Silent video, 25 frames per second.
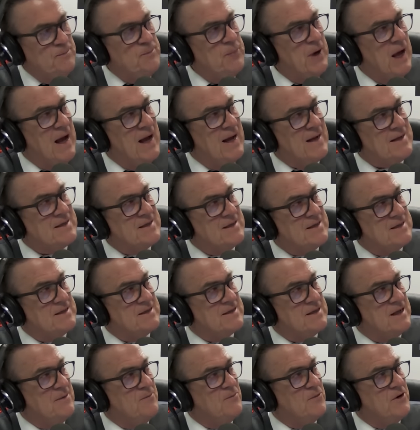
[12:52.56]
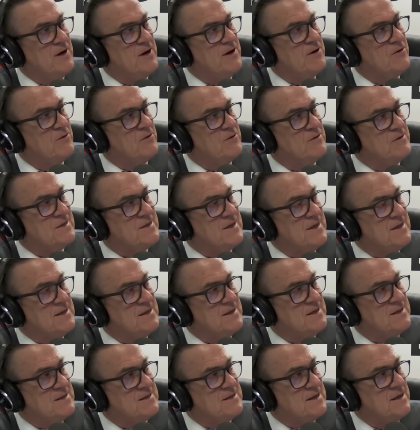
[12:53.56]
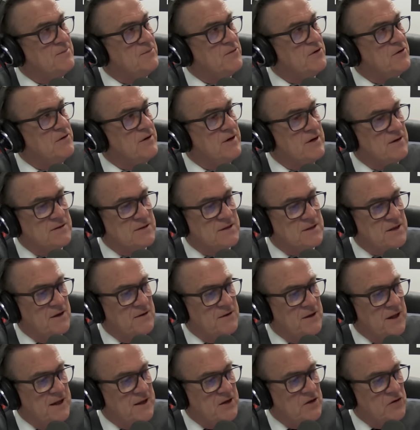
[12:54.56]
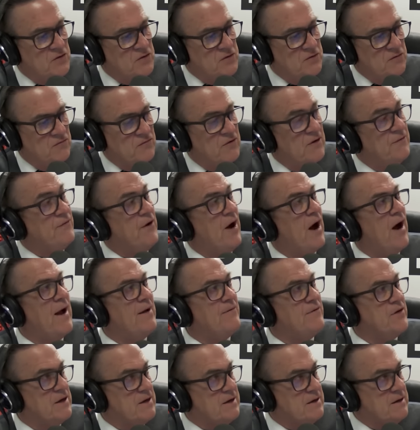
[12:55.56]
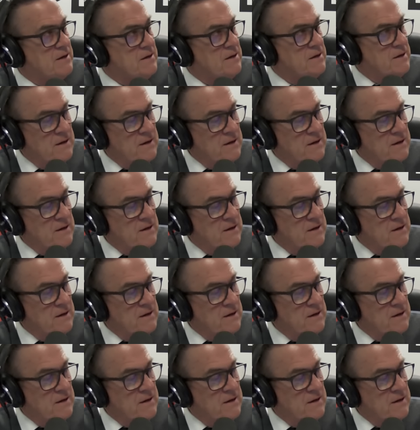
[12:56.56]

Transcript: parked it somewhere or sent it somewhere else so they could revive it?